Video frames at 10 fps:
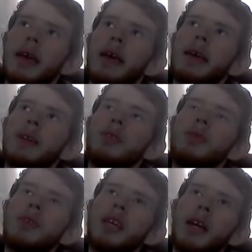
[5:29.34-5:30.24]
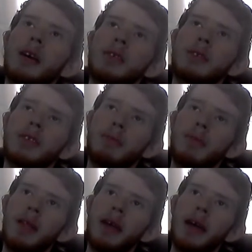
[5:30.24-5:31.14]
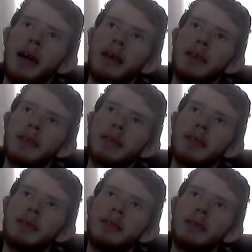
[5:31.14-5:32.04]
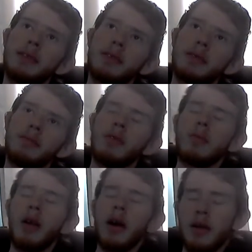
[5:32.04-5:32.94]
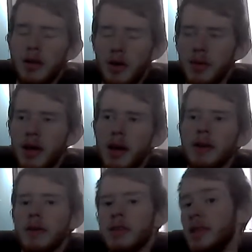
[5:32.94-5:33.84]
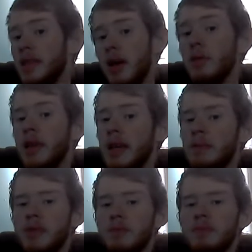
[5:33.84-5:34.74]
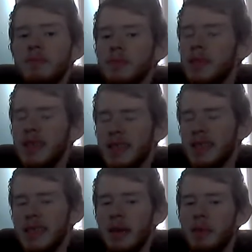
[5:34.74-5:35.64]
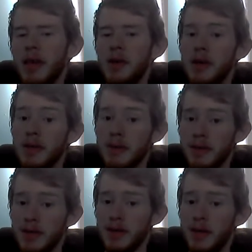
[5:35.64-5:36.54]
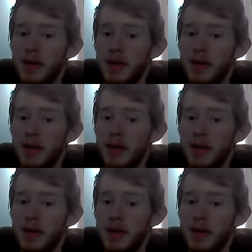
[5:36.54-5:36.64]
and new characters to play as. Well, not new characters. In the old games, you get the same characters.